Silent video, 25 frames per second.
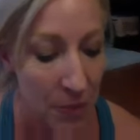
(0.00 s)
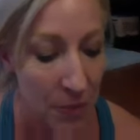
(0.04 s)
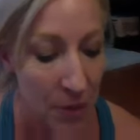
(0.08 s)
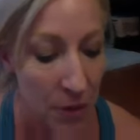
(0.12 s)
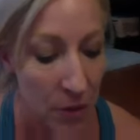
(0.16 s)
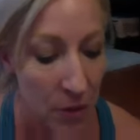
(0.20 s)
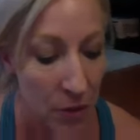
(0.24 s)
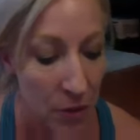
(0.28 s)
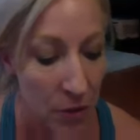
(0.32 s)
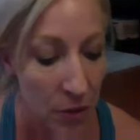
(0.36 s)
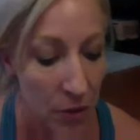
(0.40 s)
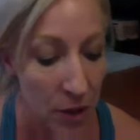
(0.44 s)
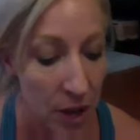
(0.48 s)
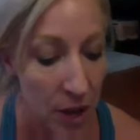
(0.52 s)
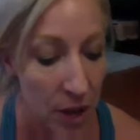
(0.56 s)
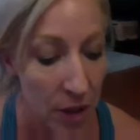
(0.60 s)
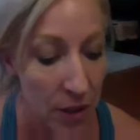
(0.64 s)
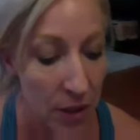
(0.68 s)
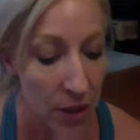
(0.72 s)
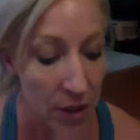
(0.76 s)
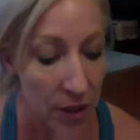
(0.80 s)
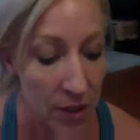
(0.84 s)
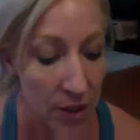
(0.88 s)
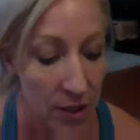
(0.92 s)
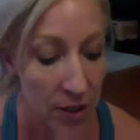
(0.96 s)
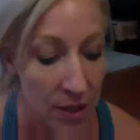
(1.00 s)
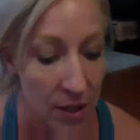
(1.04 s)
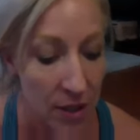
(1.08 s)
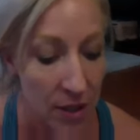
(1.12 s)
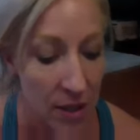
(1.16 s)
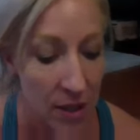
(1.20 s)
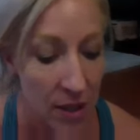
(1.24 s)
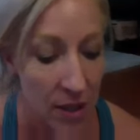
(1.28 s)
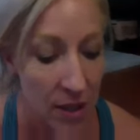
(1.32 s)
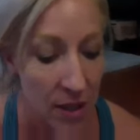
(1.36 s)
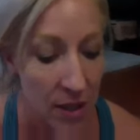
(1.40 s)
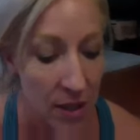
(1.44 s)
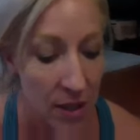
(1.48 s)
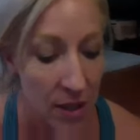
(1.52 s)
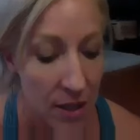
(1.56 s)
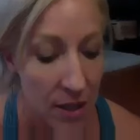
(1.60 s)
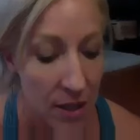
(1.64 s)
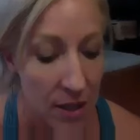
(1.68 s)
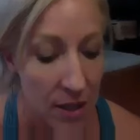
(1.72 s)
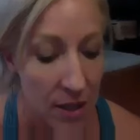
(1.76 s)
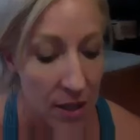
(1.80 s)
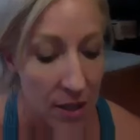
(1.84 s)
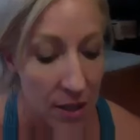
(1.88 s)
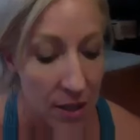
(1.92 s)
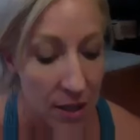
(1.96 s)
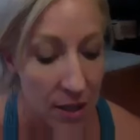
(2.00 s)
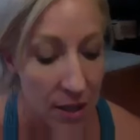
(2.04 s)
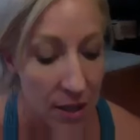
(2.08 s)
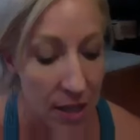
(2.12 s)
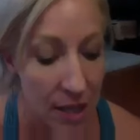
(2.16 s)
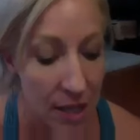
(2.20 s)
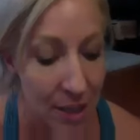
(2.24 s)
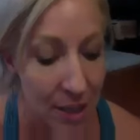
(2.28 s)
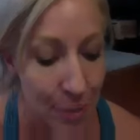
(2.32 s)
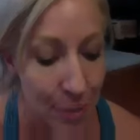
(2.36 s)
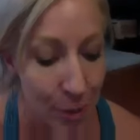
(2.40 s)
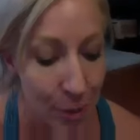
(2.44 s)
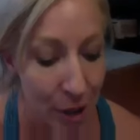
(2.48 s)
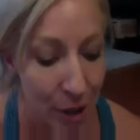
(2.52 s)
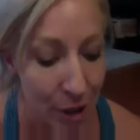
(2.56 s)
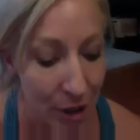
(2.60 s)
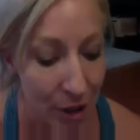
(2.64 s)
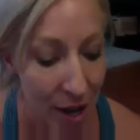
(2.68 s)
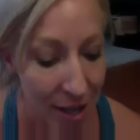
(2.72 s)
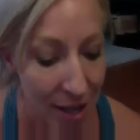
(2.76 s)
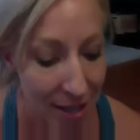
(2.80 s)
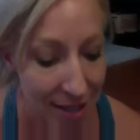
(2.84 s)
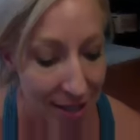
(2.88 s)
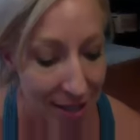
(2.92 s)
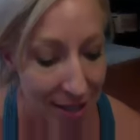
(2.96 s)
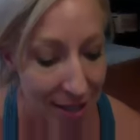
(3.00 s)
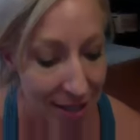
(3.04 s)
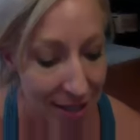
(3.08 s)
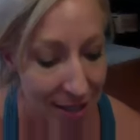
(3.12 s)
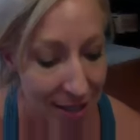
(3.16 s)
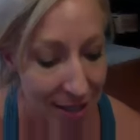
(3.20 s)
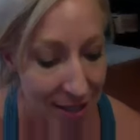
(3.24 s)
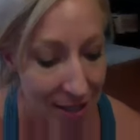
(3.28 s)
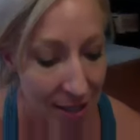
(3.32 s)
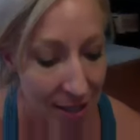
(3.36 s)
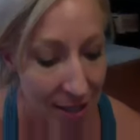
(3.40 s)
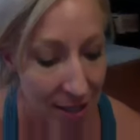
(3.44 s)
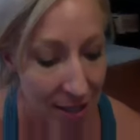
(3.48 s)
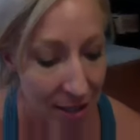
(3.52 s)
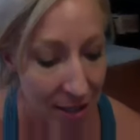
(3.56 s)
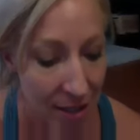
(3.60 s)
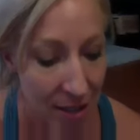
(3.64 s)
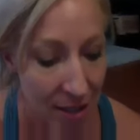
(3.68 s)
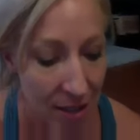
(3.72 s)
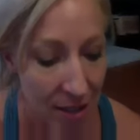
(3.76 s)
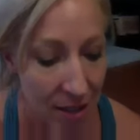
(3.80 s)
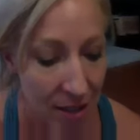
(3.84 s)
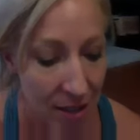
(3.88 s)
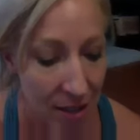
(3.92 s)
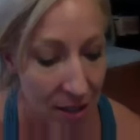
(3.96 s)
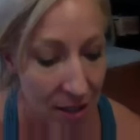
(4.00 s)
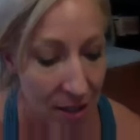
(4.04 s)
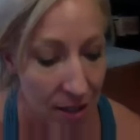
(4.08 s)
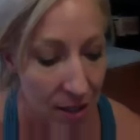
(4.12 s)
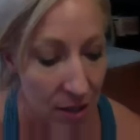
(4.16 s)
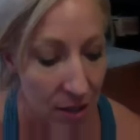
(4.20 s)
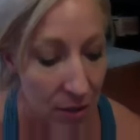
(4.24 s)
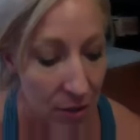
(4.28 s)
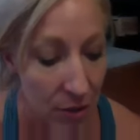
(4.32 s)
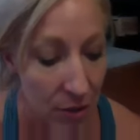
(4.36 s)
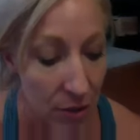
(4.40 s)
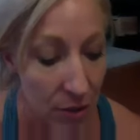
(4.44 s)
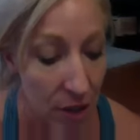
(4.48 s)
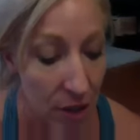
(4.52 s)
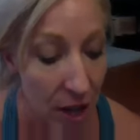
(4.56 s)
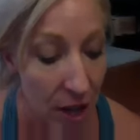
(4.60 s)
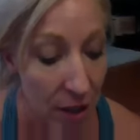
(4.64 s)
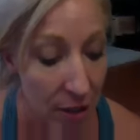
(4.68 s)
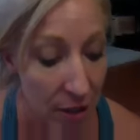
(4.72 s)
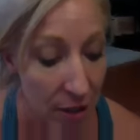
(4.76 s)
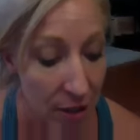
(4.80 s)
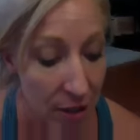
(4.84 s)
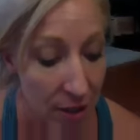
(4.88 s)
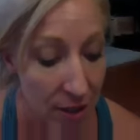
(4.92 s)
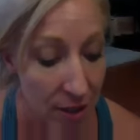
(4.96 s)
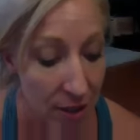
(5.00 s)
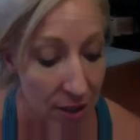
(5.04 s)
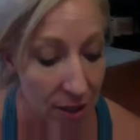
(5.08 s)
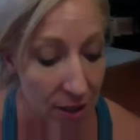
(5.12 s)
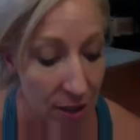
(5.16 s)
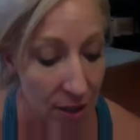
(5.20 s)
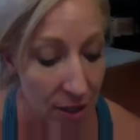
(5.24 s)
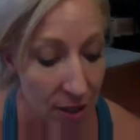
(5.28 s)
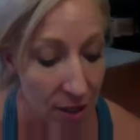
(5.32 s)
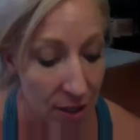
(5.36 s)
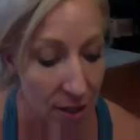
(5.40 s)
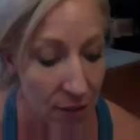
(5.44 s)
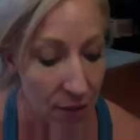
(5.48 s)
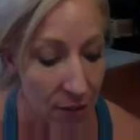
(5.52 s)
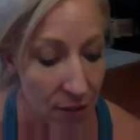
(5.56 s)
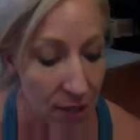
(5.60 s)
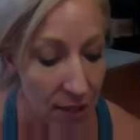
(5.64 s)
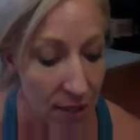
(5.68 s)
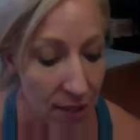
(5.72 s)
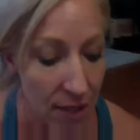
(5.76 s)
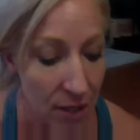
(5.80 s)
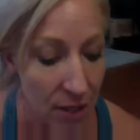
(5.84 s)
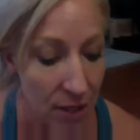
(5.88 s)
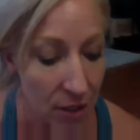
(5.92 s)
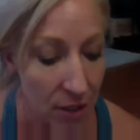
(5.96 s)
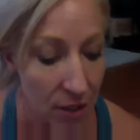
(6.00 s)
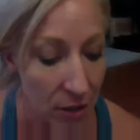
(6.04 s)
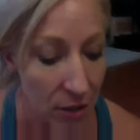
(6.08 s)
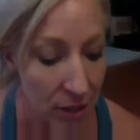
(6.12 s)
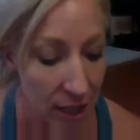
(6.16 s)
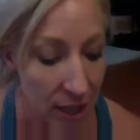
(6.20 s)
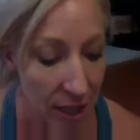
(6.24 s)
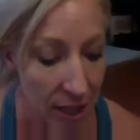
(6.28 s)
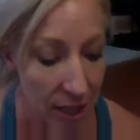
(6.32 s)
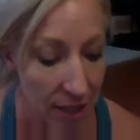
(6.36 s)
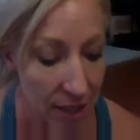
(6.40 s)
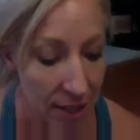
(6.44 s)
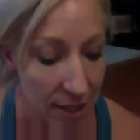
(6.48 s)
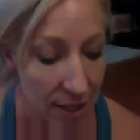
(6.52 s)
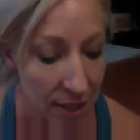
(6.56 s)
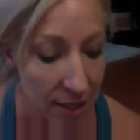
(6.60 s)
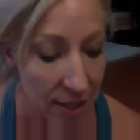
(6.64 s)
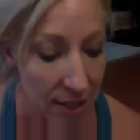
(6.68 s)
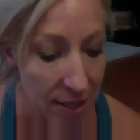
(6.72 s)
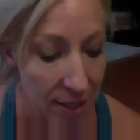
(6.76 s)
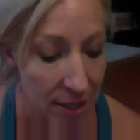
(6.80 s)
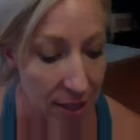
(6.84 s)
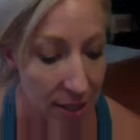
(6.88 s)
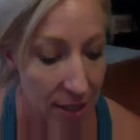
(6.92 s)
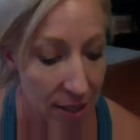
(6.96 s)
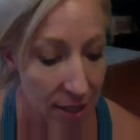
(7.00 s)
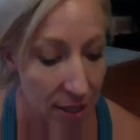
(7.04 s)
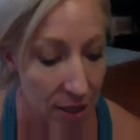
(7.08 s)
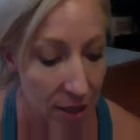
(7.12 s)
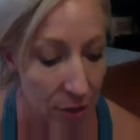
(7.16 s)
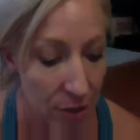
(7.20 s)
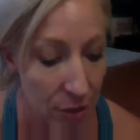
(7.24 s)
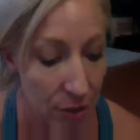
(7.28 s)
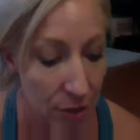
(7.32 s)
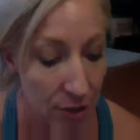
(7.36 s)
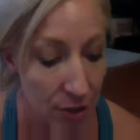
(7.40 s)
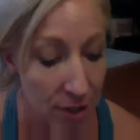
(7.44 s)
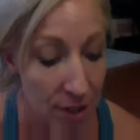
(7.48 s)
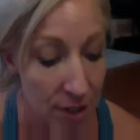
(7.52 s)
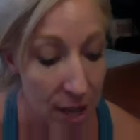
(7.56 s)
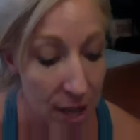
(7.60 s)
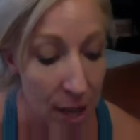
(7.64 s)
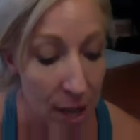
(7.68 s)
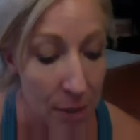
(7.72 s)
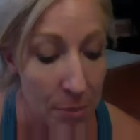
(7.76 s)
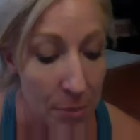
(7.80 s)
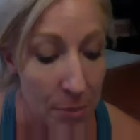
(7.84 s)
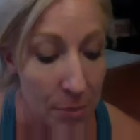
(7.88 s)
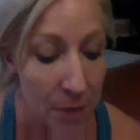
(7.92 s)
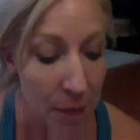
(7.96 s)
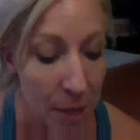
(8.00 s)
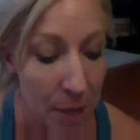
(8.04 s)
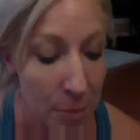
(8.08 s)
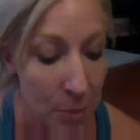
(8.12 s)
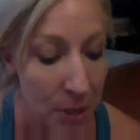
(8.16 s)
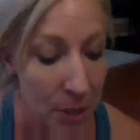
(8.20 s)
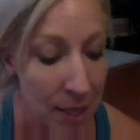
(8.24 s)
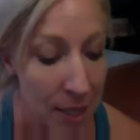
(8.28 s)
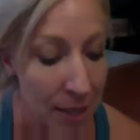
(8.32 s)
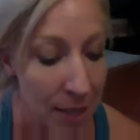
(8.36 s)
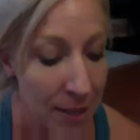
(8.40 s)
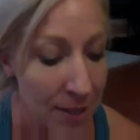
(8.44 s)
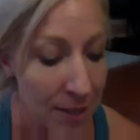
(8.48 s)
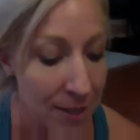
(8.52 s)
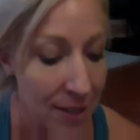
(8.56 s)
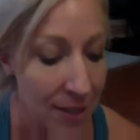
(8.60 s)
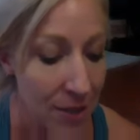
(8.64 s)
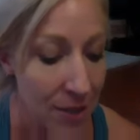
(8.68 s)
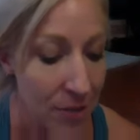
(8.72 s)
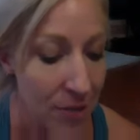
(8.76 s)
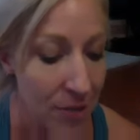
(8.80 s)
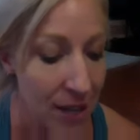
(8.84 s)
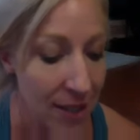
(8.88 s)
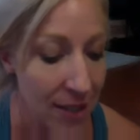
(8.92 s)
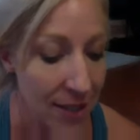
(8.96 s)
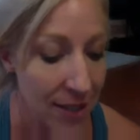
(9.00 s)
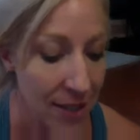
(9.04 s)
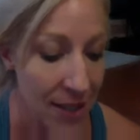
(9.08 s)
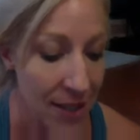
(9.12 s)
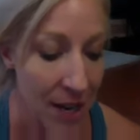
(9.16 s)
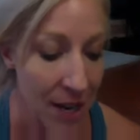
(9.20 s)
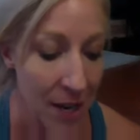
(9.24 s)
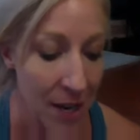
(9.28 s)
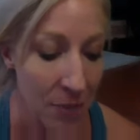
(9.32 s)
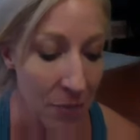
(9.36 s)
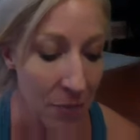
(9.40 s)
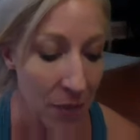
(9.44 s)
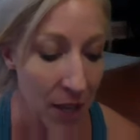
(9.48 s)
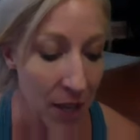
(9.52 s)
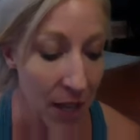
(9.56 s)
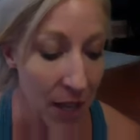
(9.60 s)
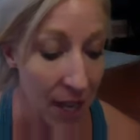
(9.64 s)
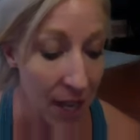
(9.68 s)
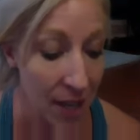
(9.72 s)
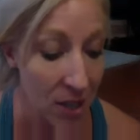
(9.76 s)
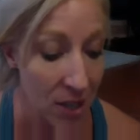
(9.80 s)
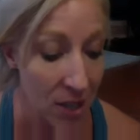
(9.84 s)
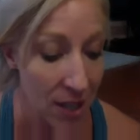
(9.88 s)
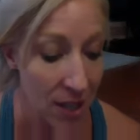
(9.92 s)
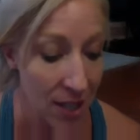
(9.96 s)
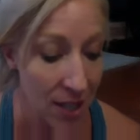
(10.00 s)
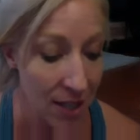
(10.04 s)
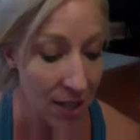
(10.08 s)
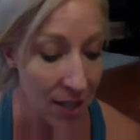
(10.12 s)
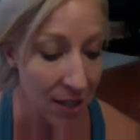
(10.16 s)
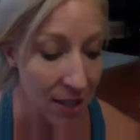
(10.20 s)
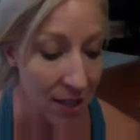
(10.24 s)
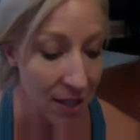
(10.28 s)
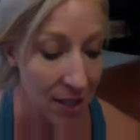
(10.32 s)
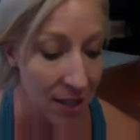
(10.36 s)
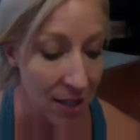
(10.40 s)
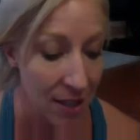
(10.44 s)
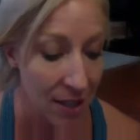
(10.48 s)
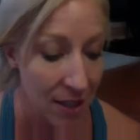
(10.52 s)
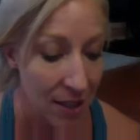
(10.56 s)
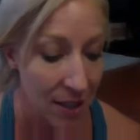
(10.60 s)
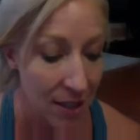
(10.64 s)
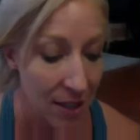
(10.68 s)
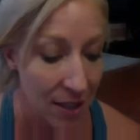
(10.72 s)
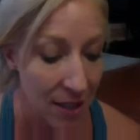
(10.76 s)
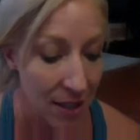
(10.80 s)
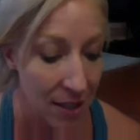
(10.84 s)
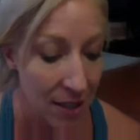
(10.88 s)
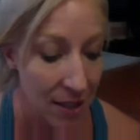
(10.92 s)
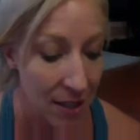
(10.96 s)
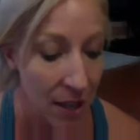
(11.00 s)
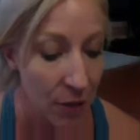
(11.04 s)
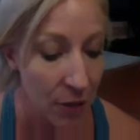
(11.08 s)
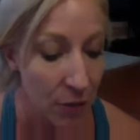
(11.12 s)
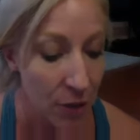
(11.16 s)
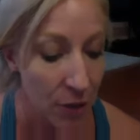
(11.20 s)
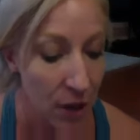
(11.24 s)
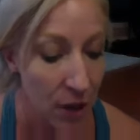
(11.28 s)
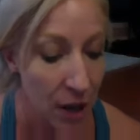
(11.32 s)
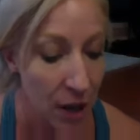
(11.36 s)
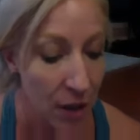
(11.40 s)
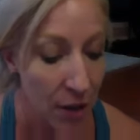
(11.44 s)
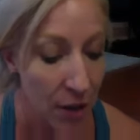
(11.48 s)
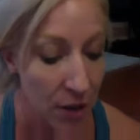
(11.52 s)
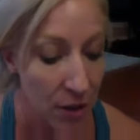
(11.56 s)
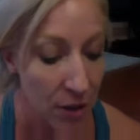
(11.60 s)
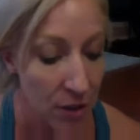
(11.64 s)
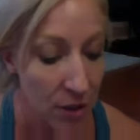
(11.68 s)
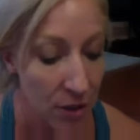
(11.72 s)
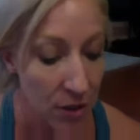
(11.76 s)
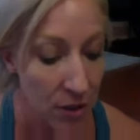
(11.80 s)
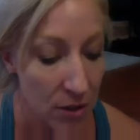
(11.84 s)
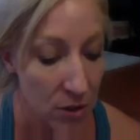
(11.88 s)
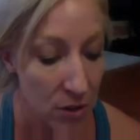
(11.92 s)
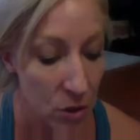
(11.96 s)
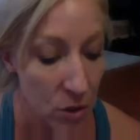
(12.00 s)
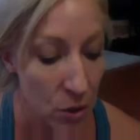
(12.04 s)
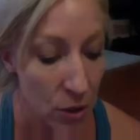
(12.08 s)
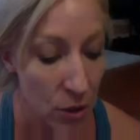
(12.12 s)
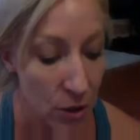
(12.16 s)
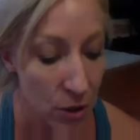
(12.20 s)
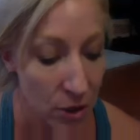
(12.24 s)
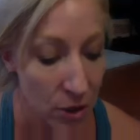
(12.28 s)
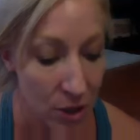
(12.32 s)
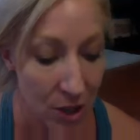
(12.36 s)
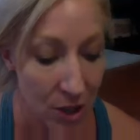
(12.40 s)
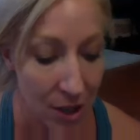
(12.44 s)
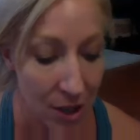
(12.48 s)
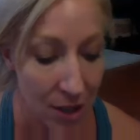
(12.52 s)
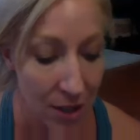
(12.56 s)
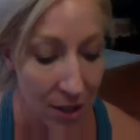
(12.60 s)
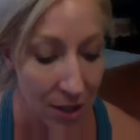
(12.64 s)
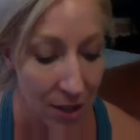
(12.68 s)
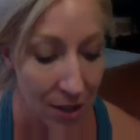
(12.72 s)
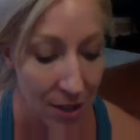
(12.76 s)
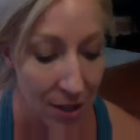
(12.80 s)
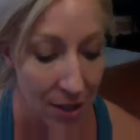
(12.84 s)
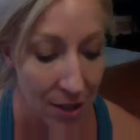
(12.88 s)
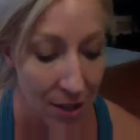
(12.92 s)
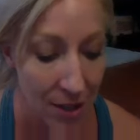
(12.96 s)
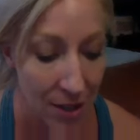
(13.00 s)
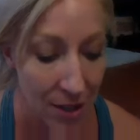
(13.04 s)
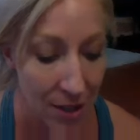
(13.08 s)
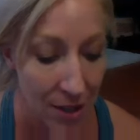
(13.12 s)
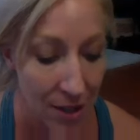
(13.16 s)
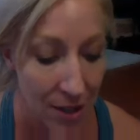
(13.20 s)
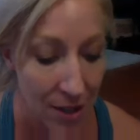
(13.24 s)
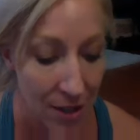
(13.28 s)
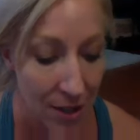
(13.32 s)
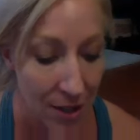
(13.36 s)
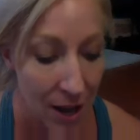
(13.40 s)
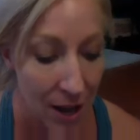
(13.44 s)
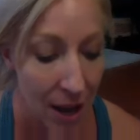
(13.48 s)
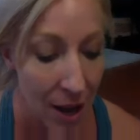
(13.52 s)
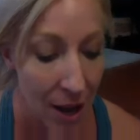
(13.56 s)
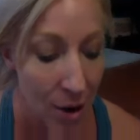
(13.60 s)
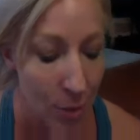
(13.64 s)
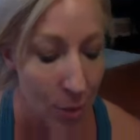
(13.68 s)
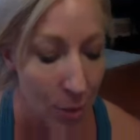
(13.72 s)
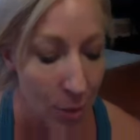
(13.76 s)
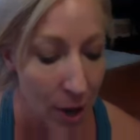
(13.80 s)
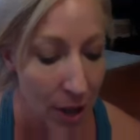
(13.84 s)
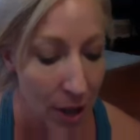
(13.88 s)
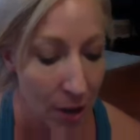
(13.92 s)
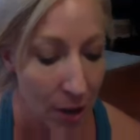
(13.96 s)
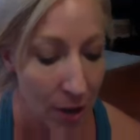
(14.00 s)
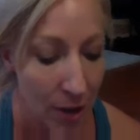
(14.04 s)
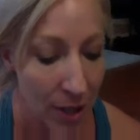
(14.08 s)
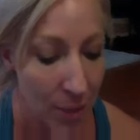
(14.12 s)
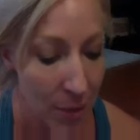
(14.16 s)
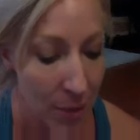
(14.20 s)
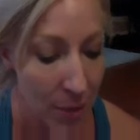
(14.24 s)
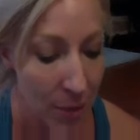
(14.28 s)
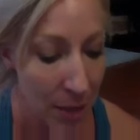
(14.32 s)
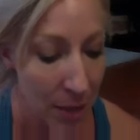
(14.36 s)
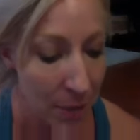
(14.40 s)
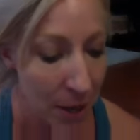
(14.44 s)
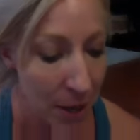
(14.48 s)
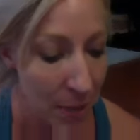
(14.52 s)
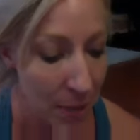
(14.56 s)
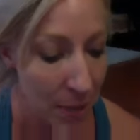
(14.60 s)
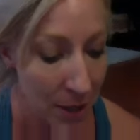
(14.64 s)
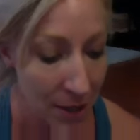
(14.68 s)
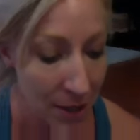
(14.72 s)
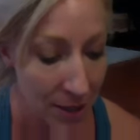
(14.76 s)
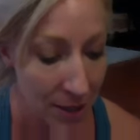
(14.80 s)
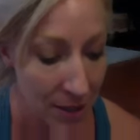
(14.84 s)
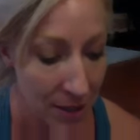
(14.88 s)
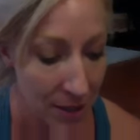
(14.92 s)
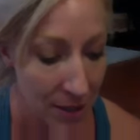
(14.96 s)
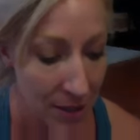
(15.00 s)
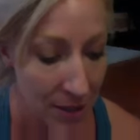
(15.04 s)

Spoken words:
For others, this is a desperate crisis. For others, it is facing loneliness. For some, a peace, rest time, vacation. Yet for others, torture. How am I going to pay my bills?